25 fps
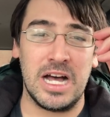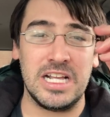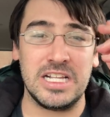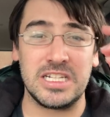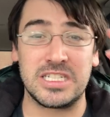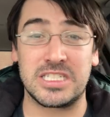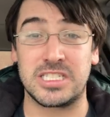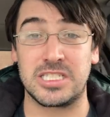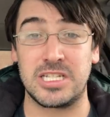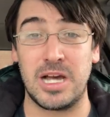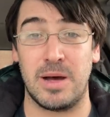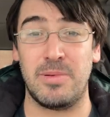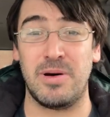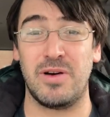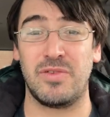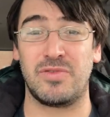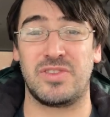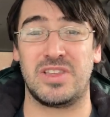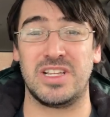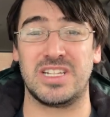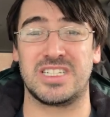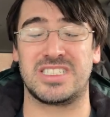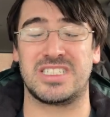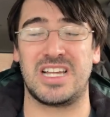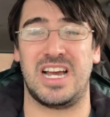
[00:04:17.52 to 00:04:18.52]
Some of
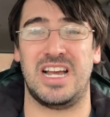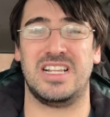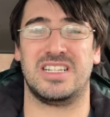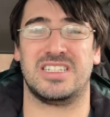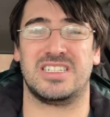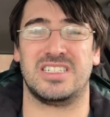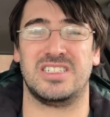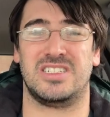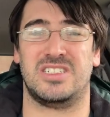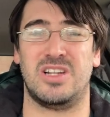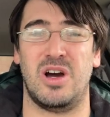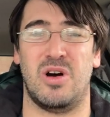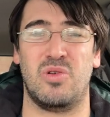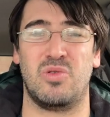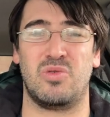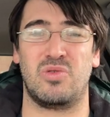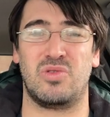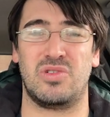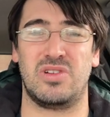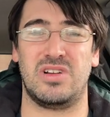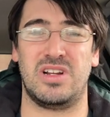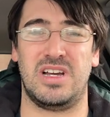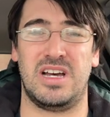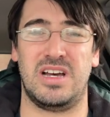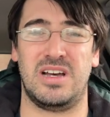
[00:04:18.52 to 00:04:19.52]
the sites don't
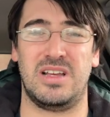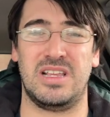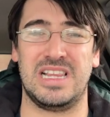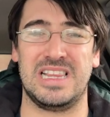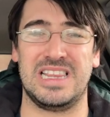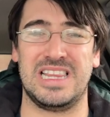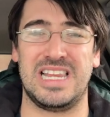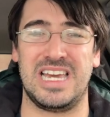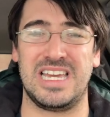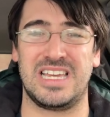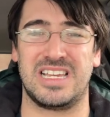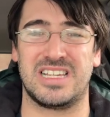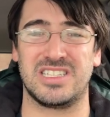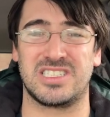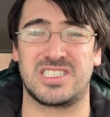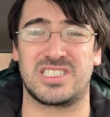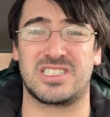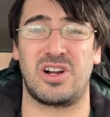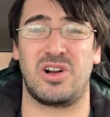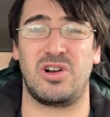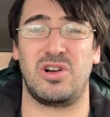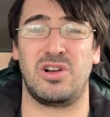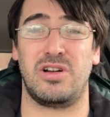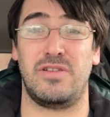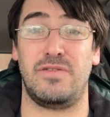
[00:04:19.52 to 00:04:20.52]
like
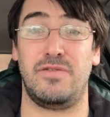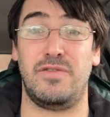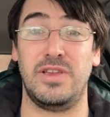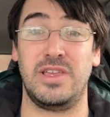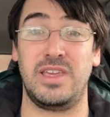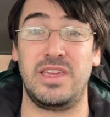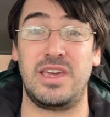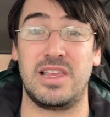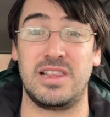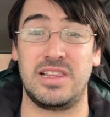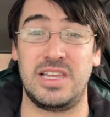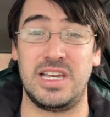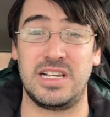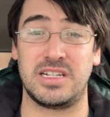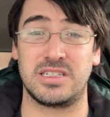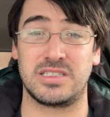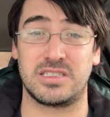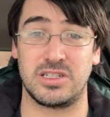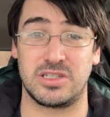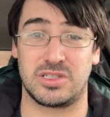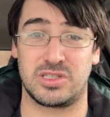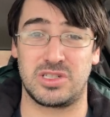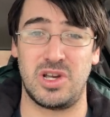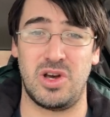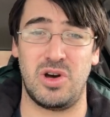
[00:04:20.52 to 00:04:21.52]
certain affiliate links.
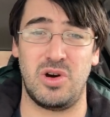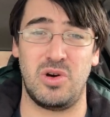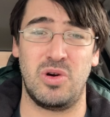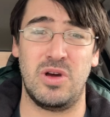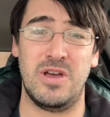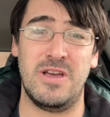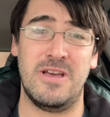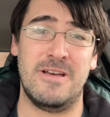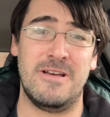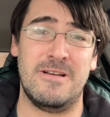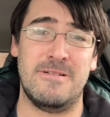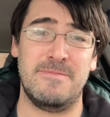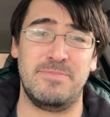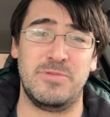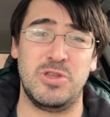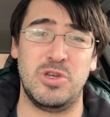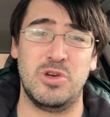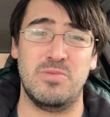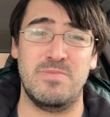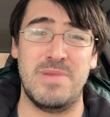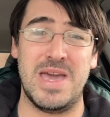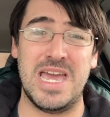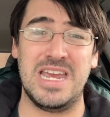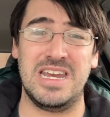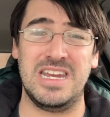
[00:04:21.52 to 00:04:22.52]
So you
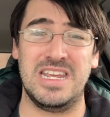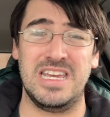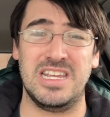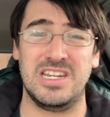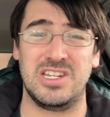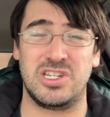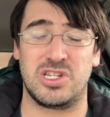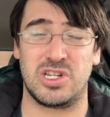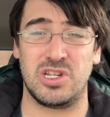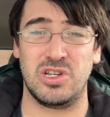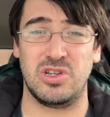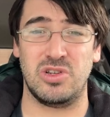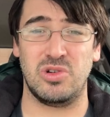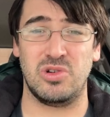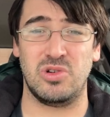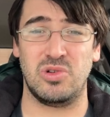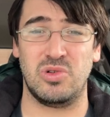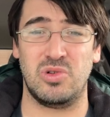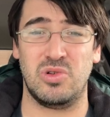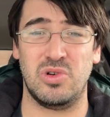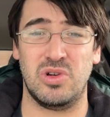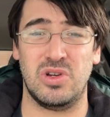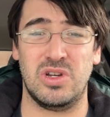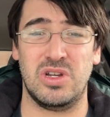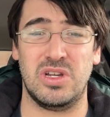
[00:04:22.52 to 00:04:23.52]
may need
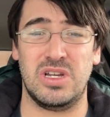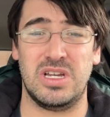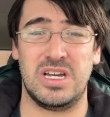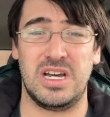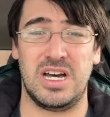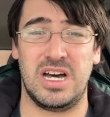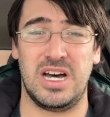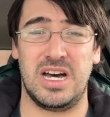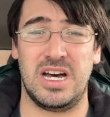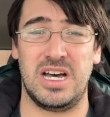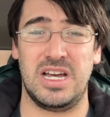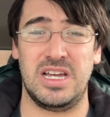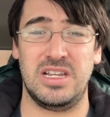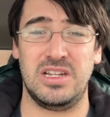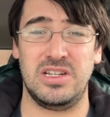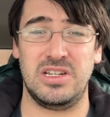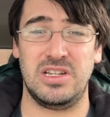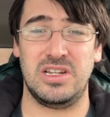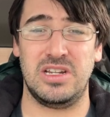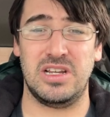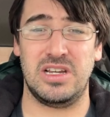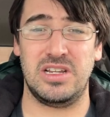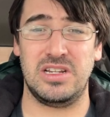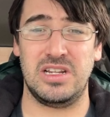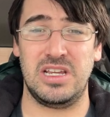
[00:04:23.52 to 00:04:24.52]
to
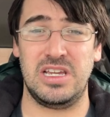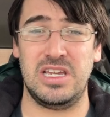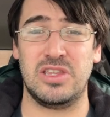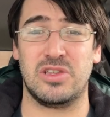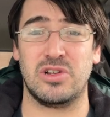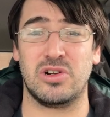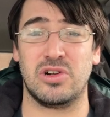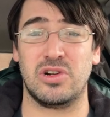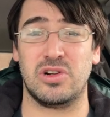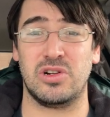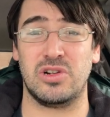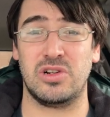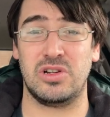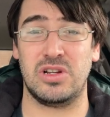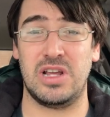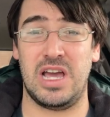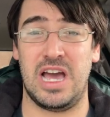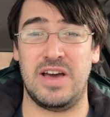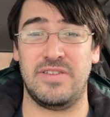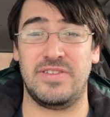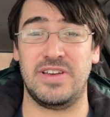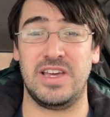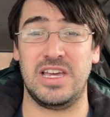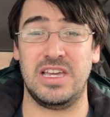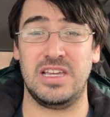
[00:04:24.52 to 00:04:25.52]
either
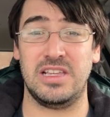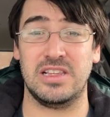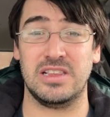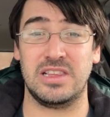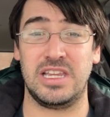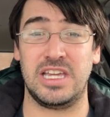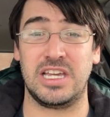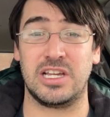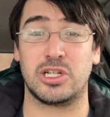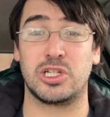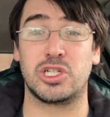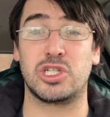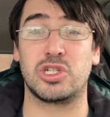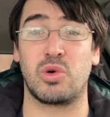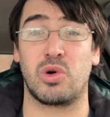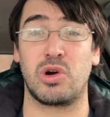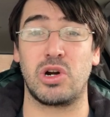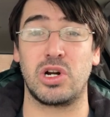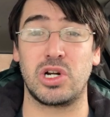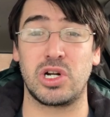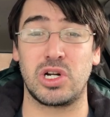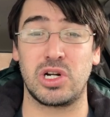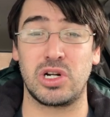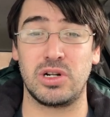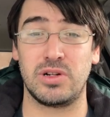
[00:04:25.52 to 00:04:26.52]
have a link
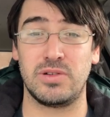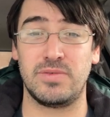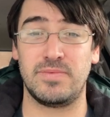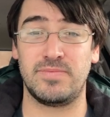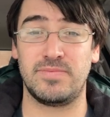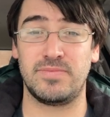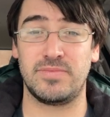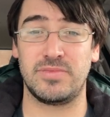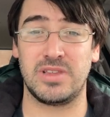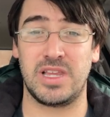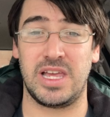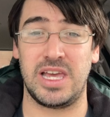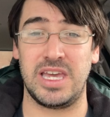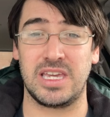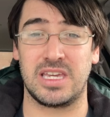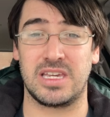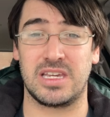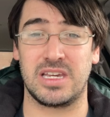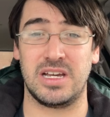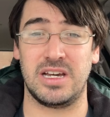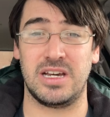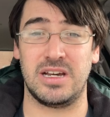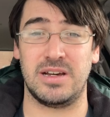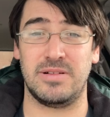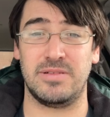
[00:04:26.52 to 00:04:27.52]
shortener, like
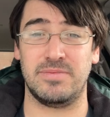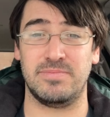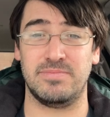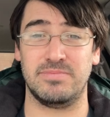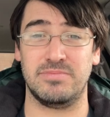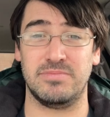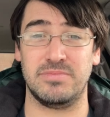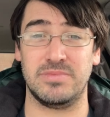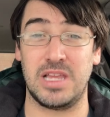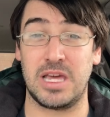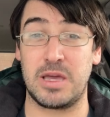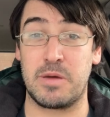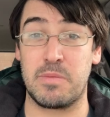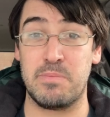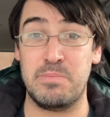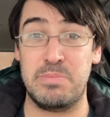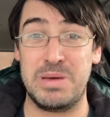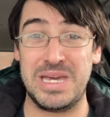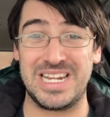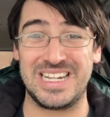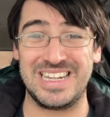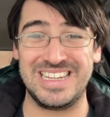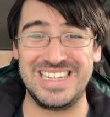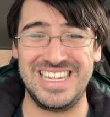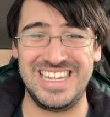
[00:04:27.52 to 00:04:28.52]

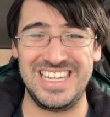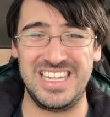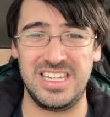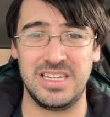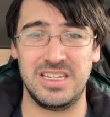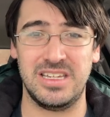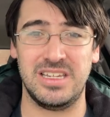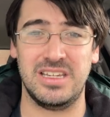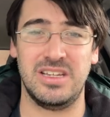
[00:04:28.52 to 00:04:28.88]
Bitly,